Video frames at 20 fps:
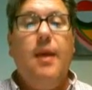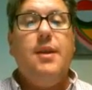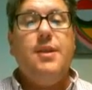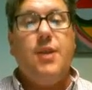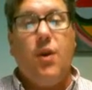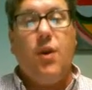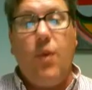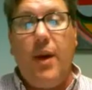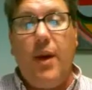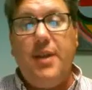
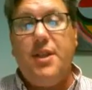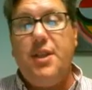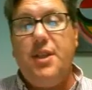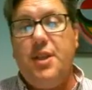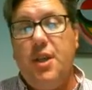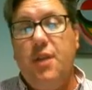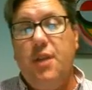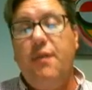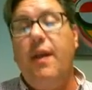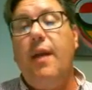So
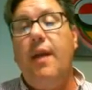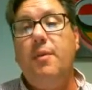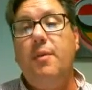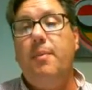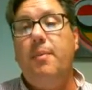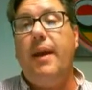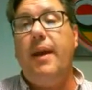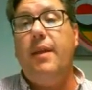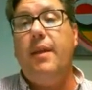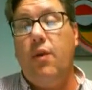questions are
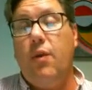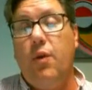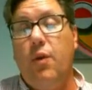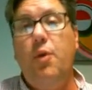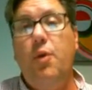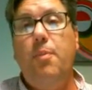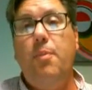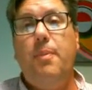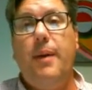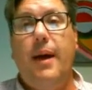developed by the
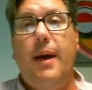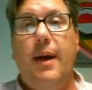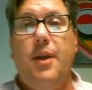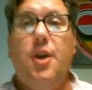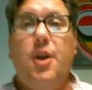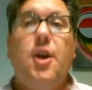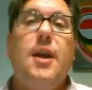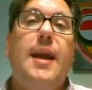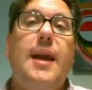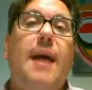group.
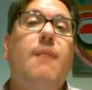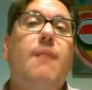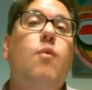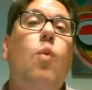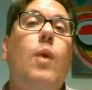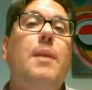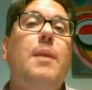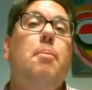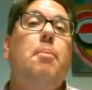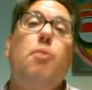You're going to have
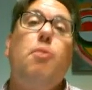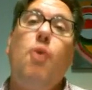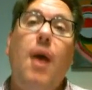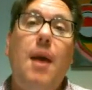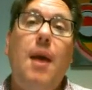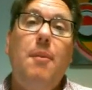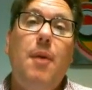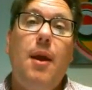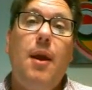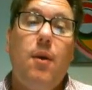one
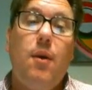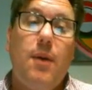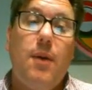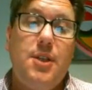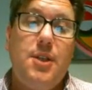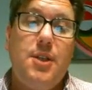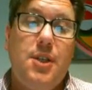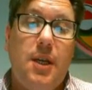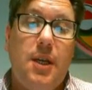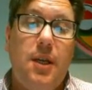primary
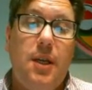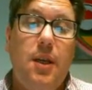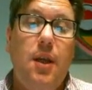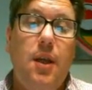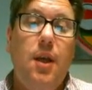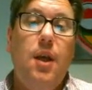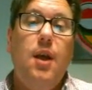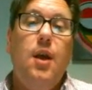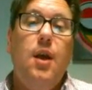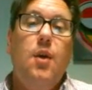question,
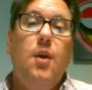